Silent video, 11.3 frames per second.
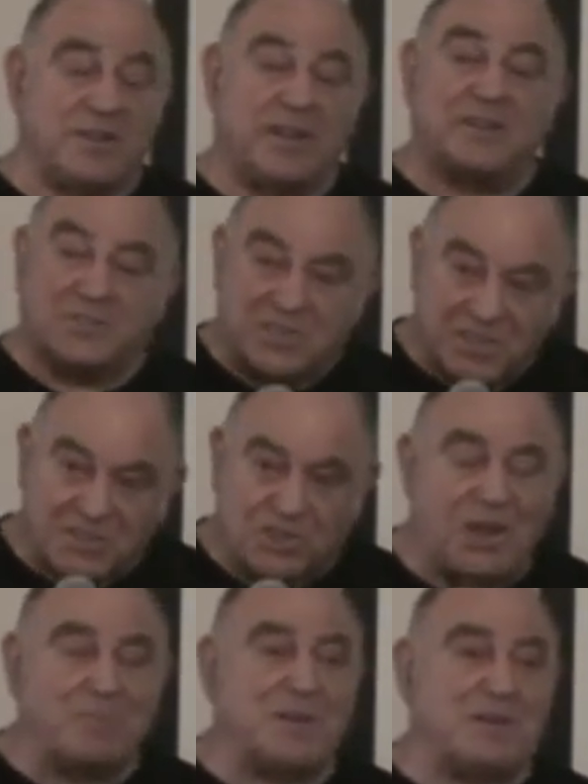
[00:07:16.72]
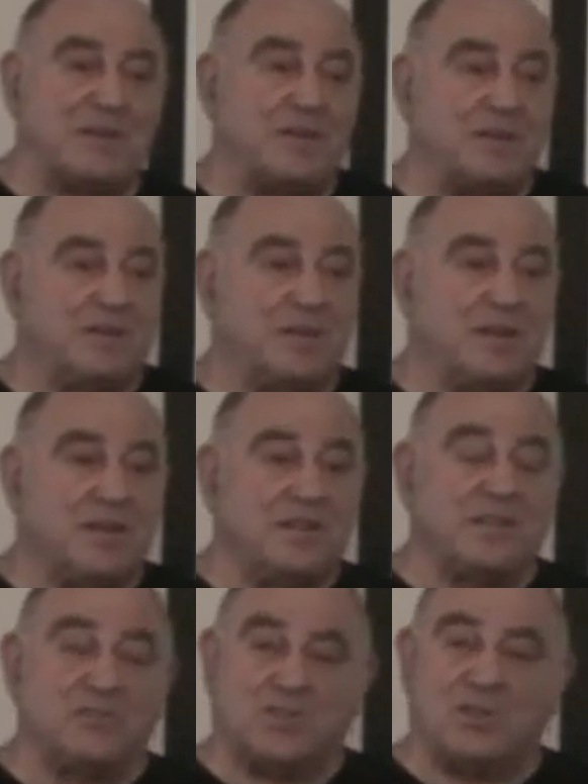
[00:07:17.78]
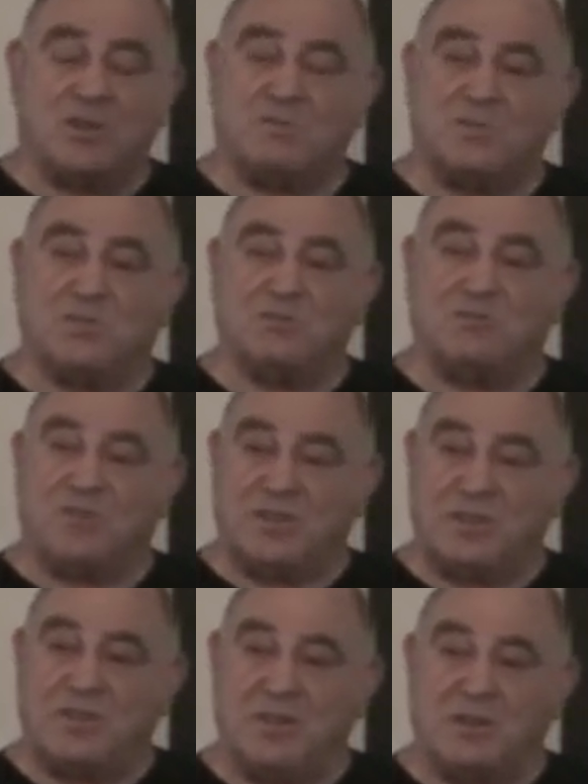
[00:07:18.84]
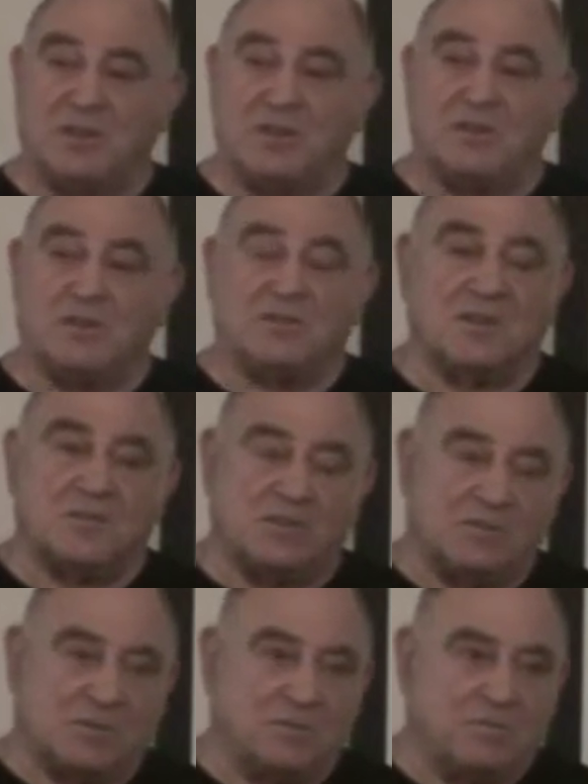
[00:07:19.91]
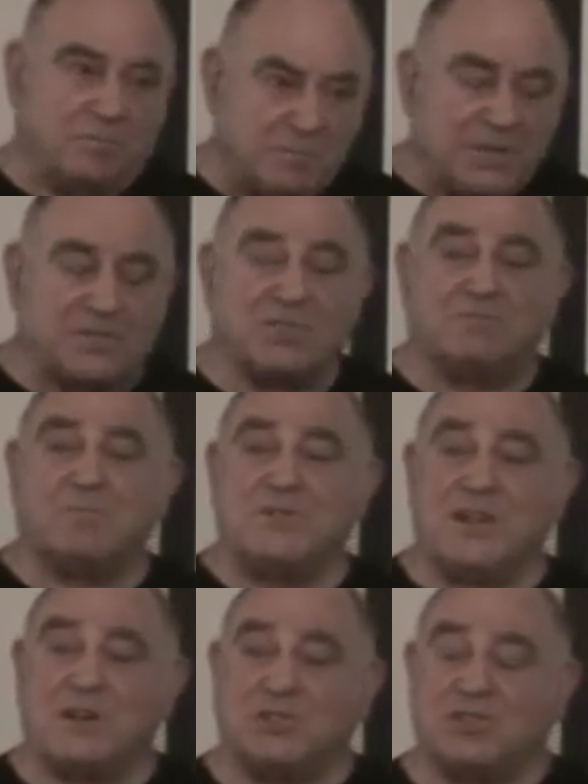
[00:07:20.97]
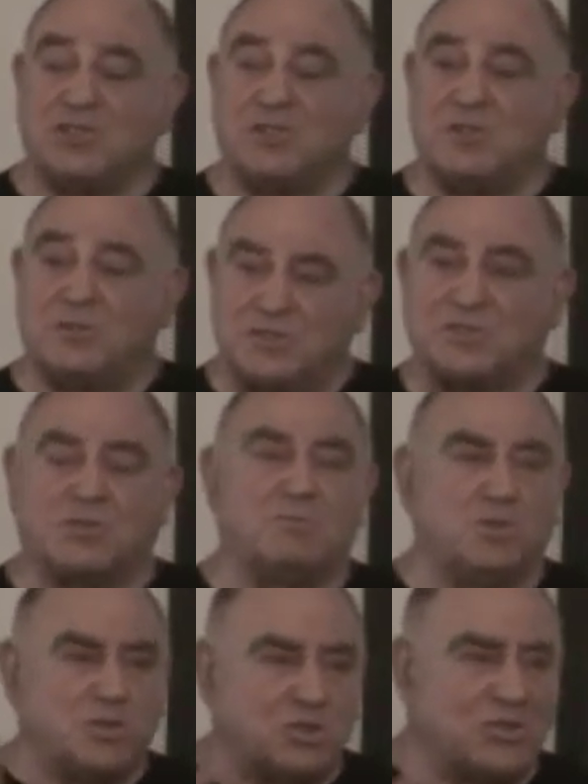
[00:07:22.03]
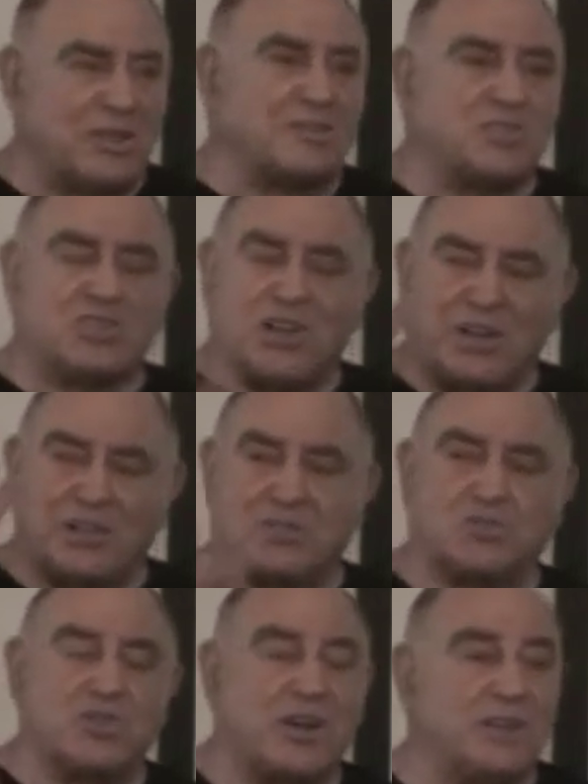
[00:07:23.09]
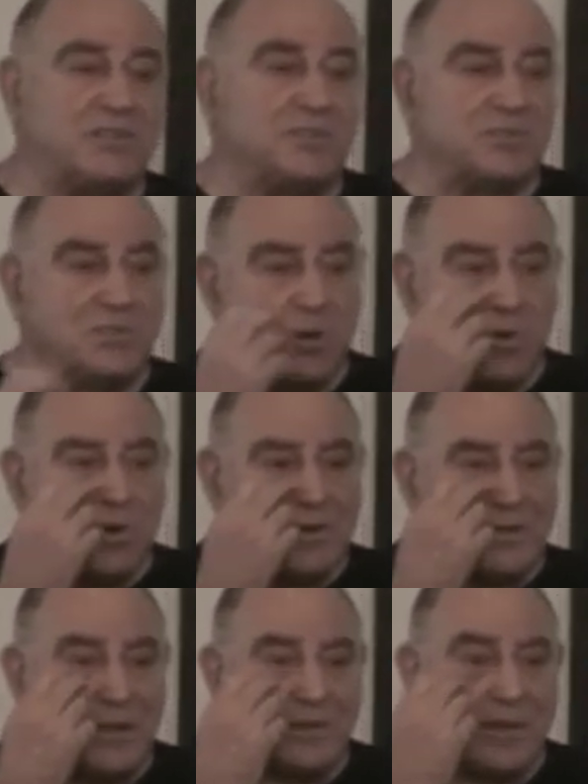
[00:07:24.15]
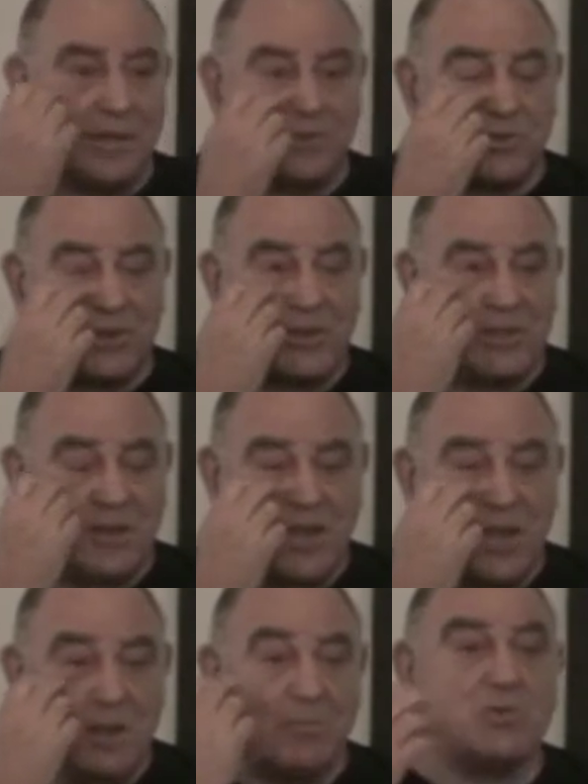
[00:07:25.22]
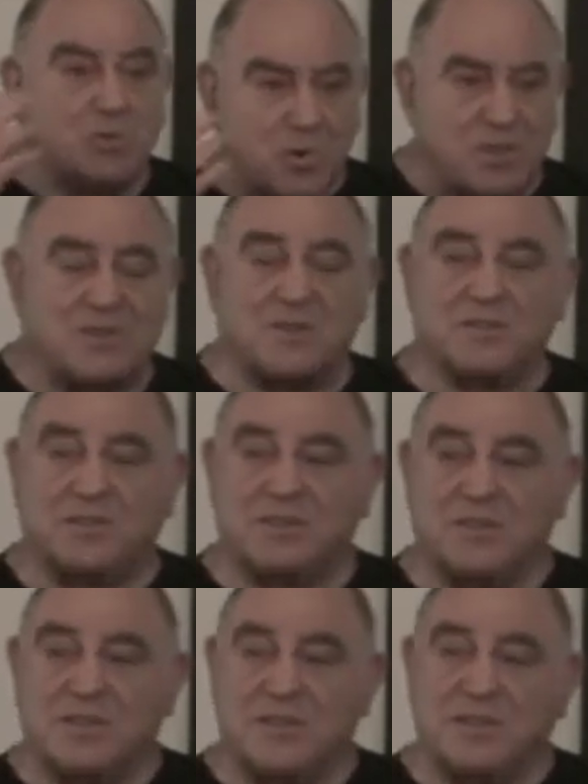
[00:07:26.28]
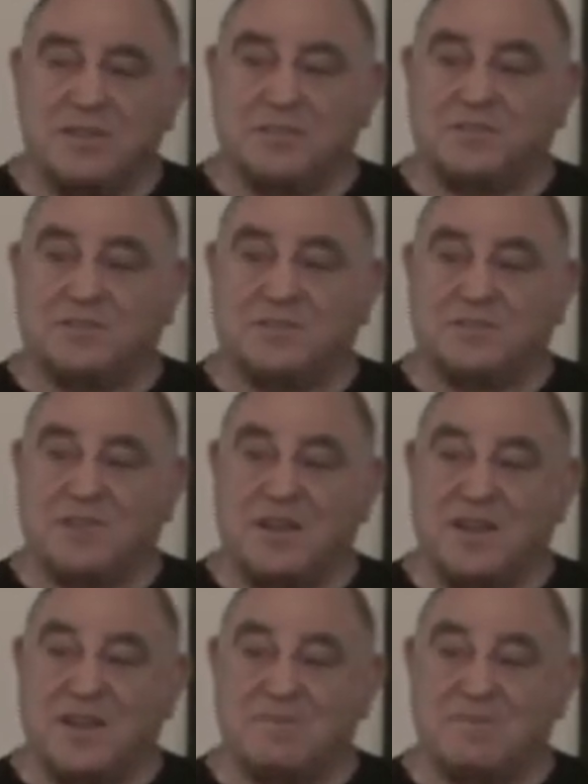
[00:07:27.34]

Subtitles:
and its hegemony in terms of the means of production, distribution, exchange, trade, and so on in our country. But with it, its